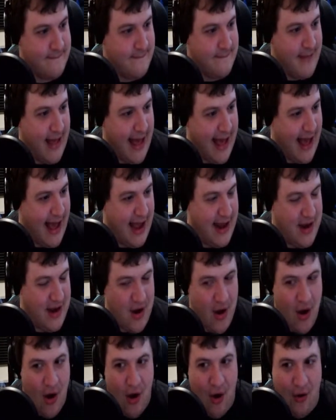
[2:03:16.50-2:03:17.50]
I
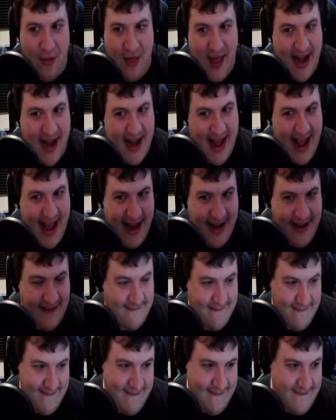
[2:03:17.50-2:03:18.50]
know they did.
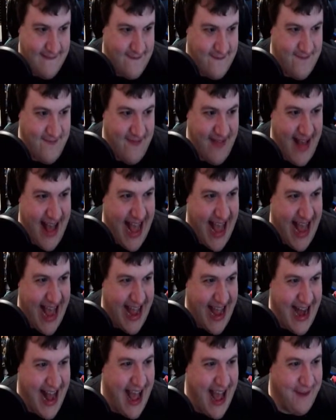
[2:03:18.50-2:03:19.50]

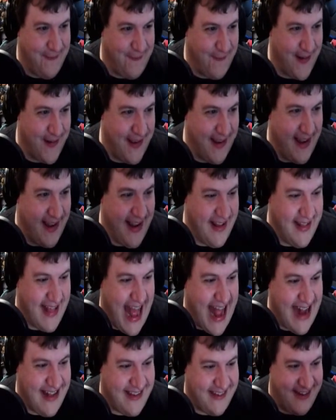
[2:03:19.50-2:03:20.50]
Man, Africa,
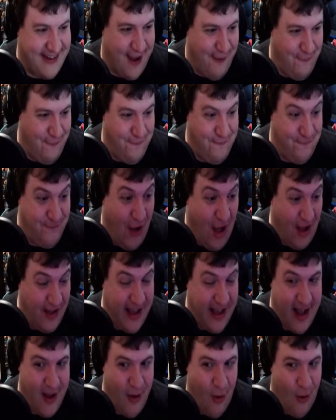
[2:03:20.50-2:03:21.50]
that's a
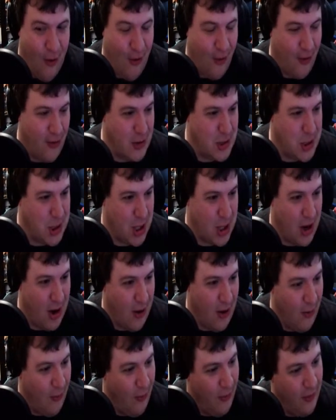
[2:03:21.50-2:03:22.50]
fucking horror
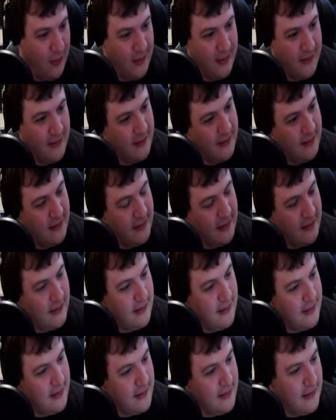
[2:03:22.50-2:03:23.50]
show.
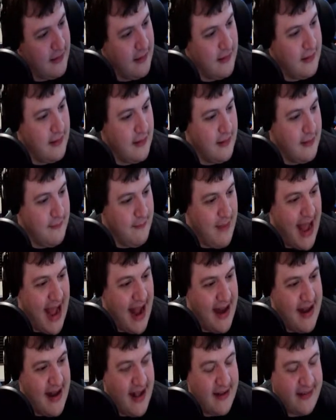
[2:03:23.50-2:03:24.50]

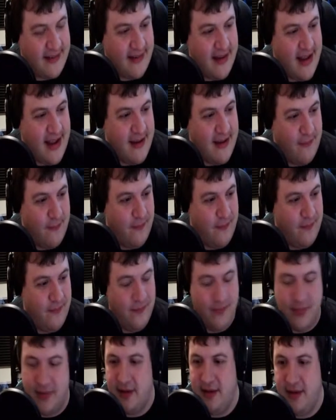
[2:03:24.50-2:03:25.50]
Man, Nestle,
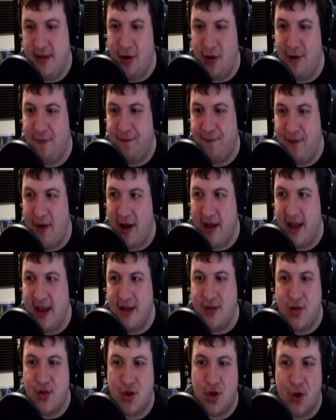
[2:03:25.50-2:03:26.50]
you're a fucking
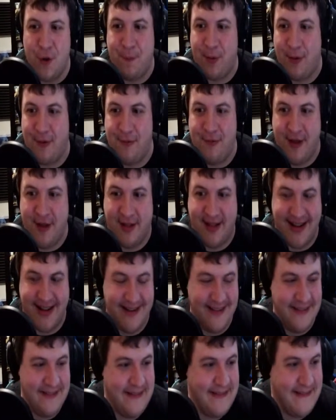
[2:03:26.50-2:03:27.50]

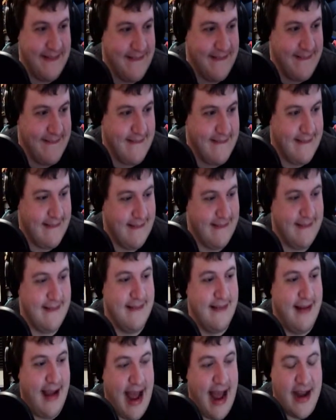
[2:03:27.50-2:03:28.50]
supervillain.
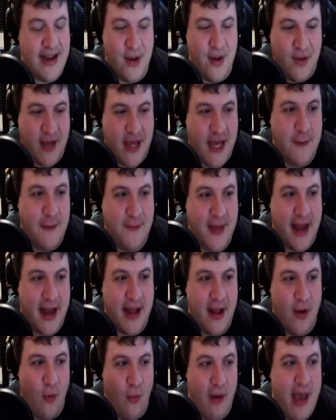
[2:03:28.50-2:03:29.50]
How do you keep
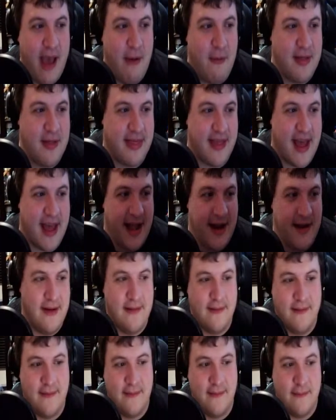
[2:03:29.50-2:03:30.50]
getting away with it?
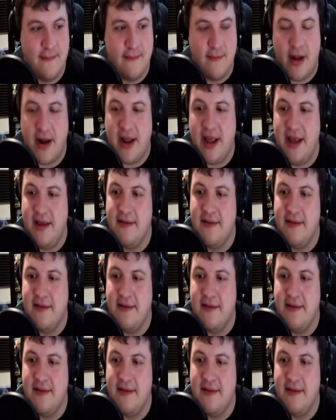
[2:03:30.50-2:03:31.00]
Money?